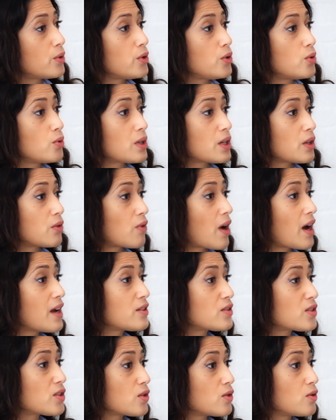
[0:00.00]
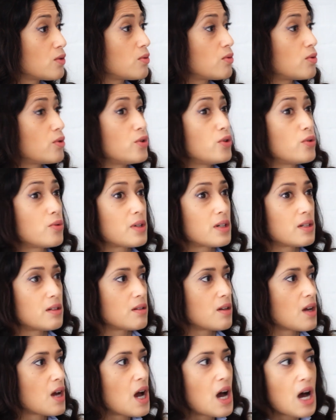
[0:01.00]
who you can write to, who you
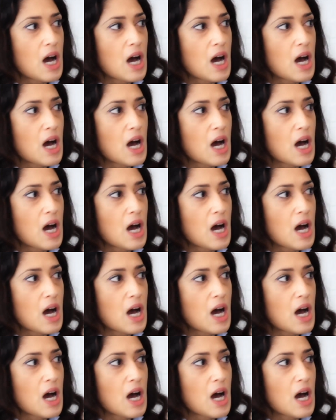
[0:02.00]
can